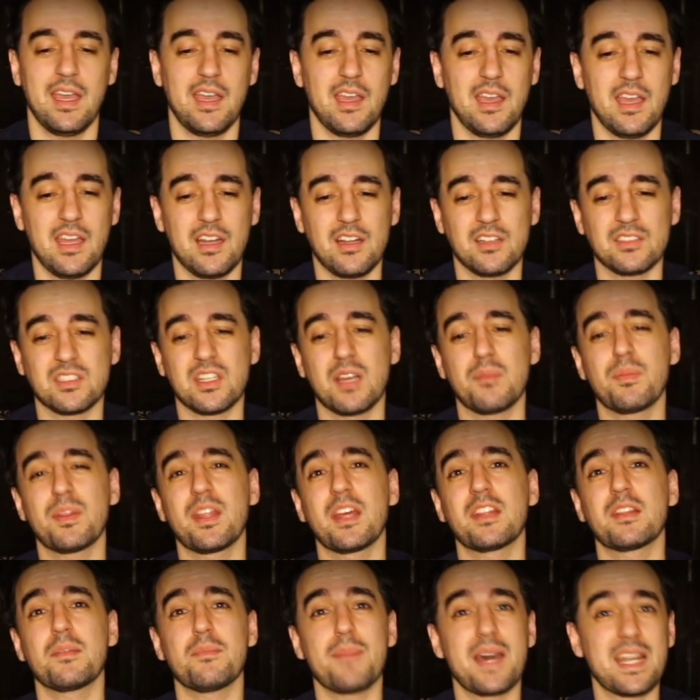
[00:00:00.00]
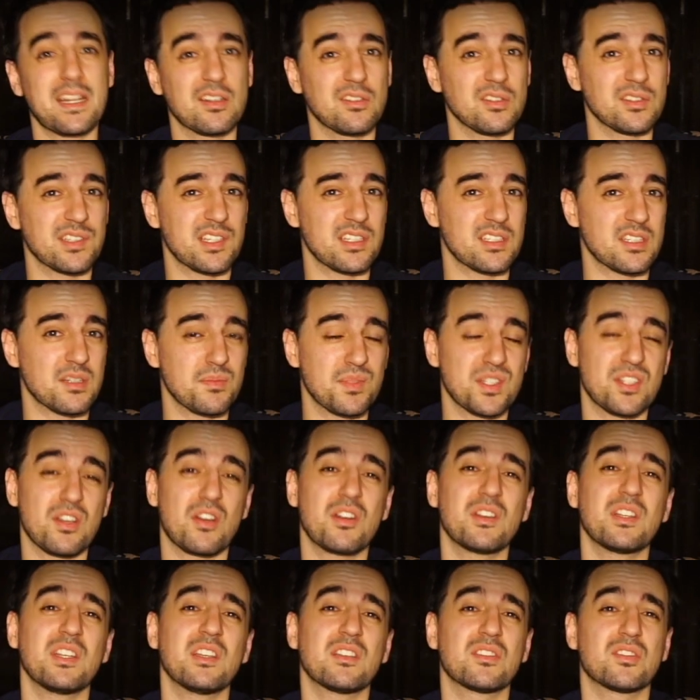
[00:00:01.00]
And on top of that, the medical system is
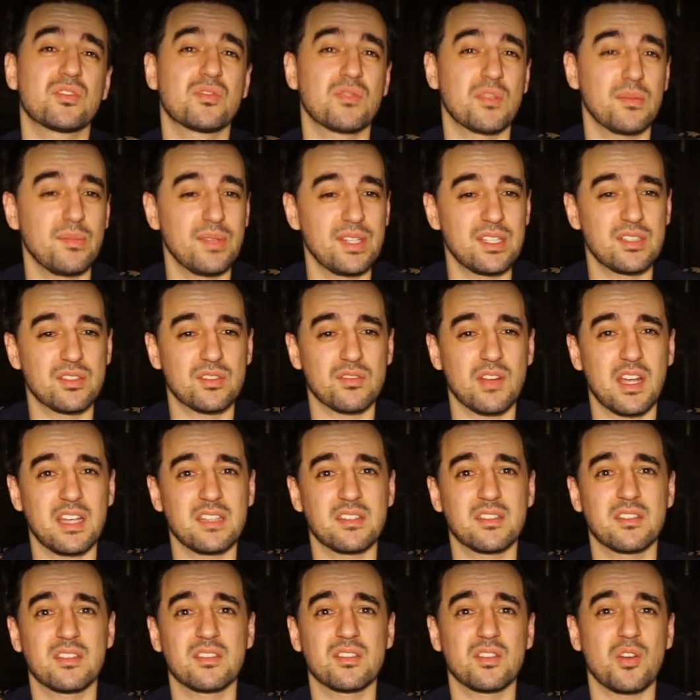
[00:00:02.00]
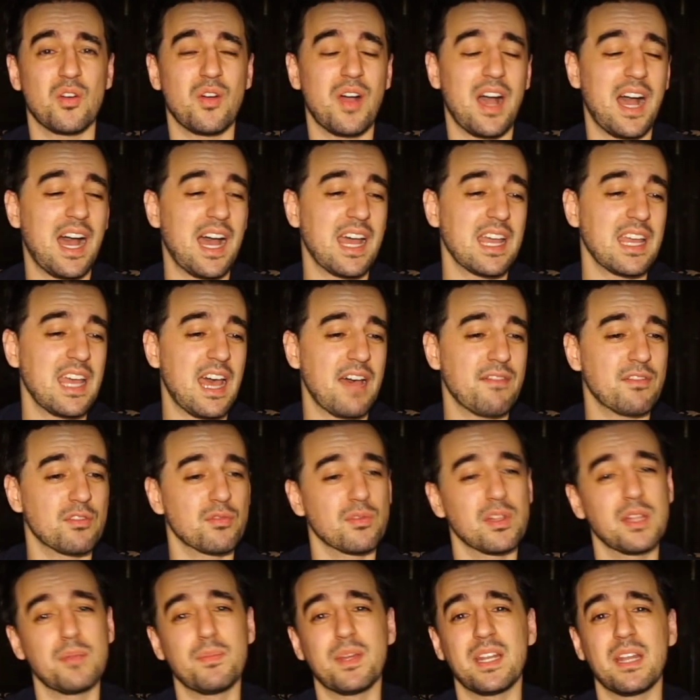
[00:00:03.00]
already extremely stressed. So I haven't
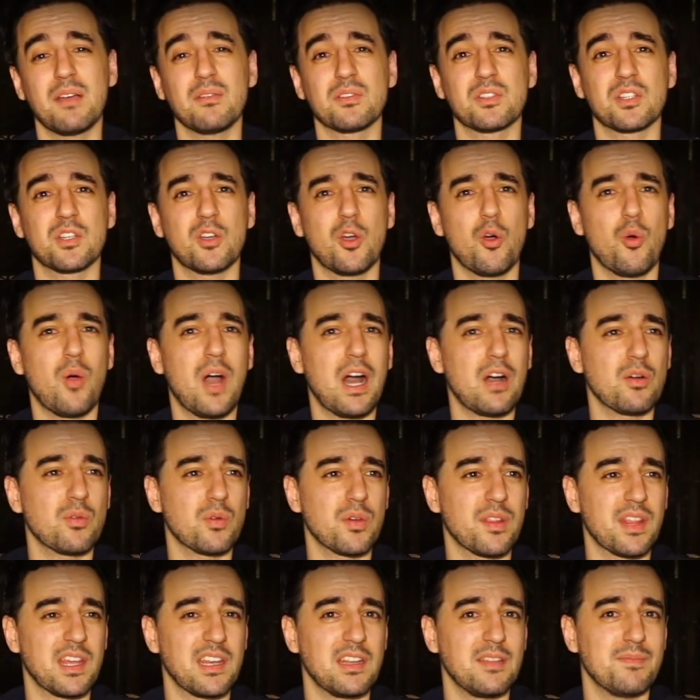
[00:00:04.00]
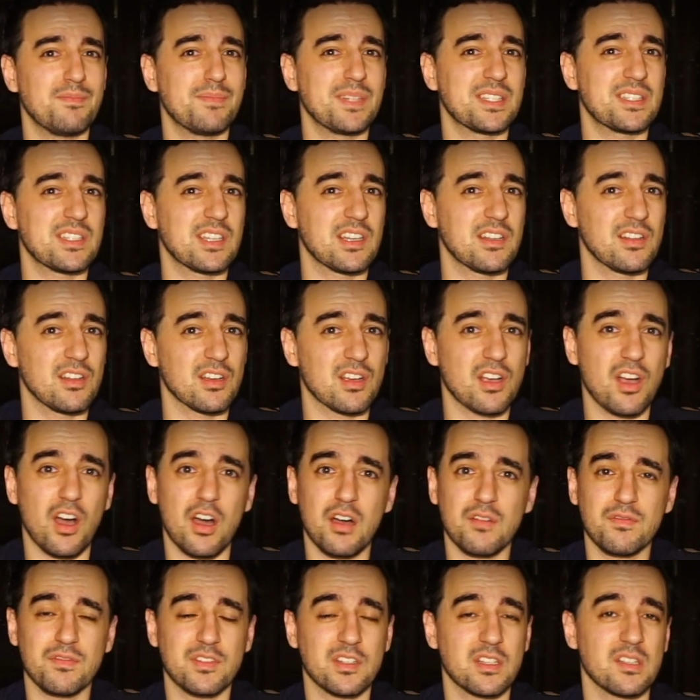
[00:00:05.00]
really been able to go out with any particular
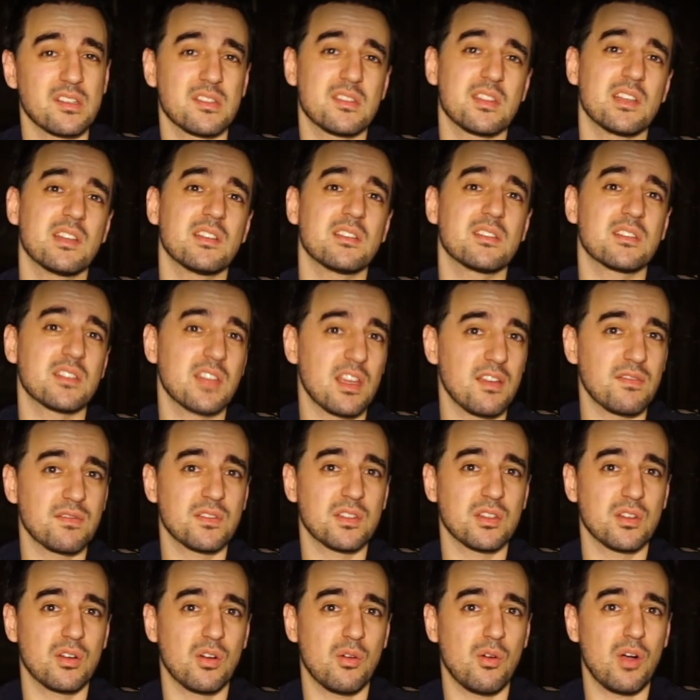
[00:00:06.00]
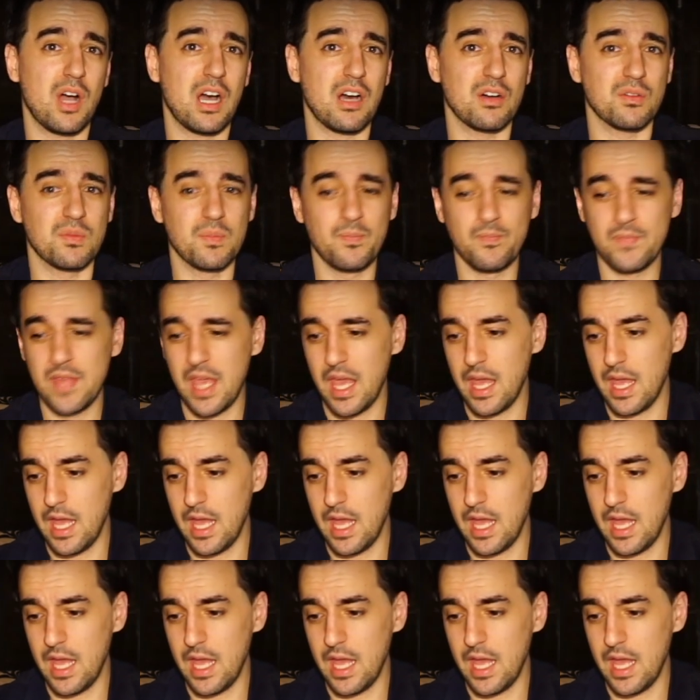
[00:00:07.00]
confidence that it's safe to go out.